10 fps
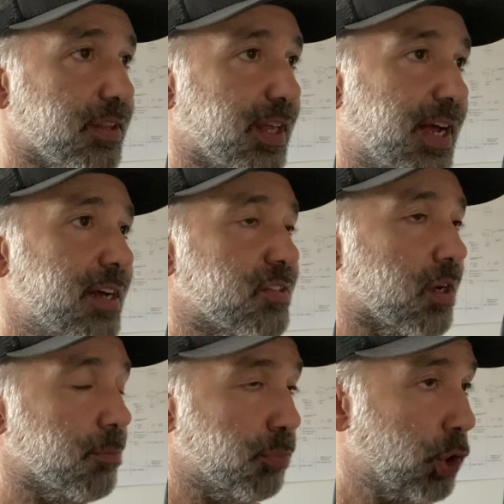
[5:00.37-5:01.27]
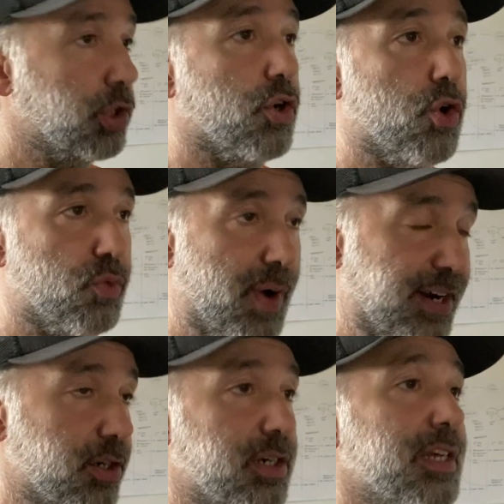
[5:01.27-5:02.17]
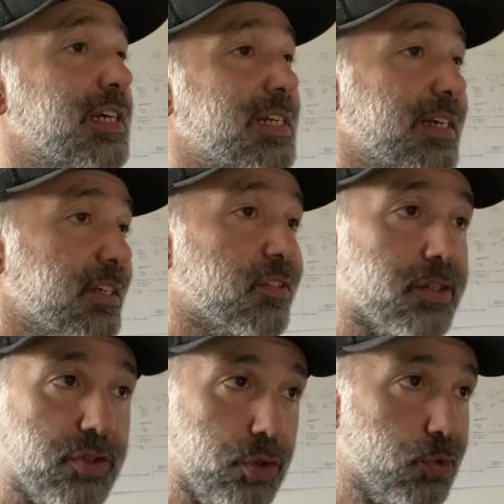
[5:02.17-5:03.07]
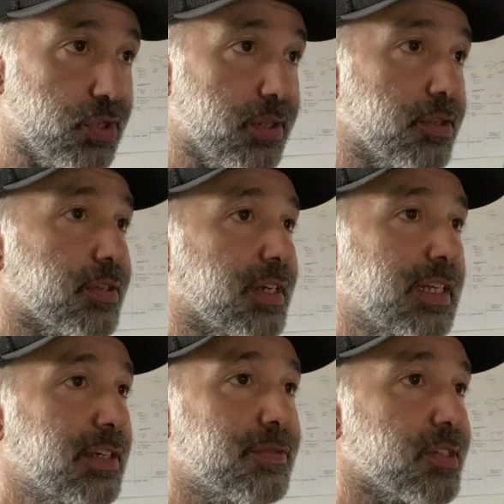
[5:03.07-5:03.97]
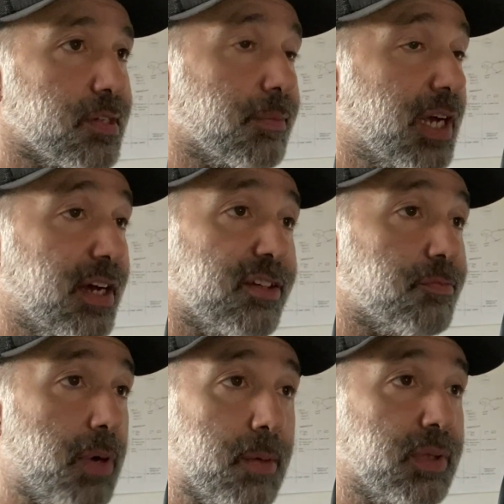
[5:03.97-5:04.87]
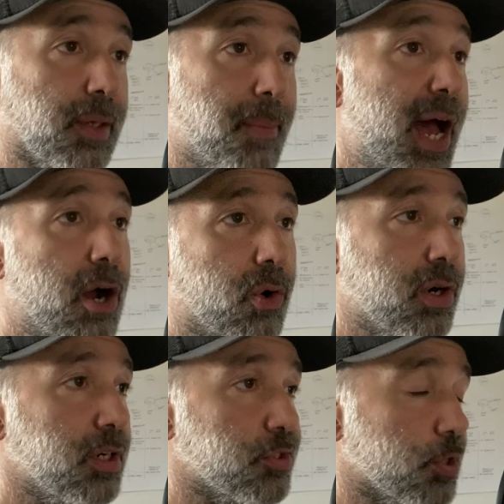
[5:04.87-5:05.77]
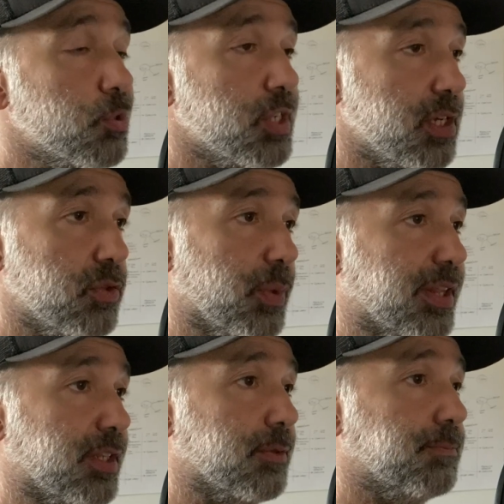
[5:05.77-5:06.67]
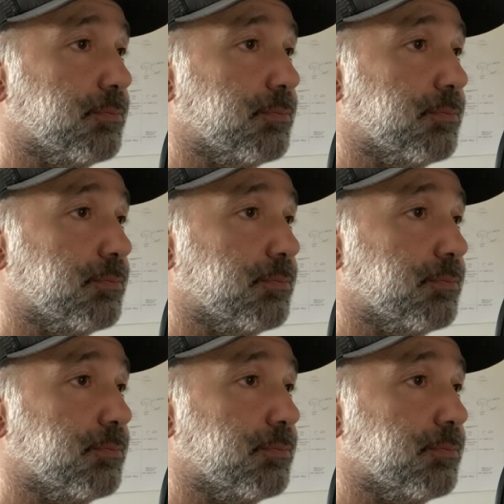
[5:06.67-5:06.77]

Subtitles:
that has a book or record, institutions, and even some kind of public power associated with it.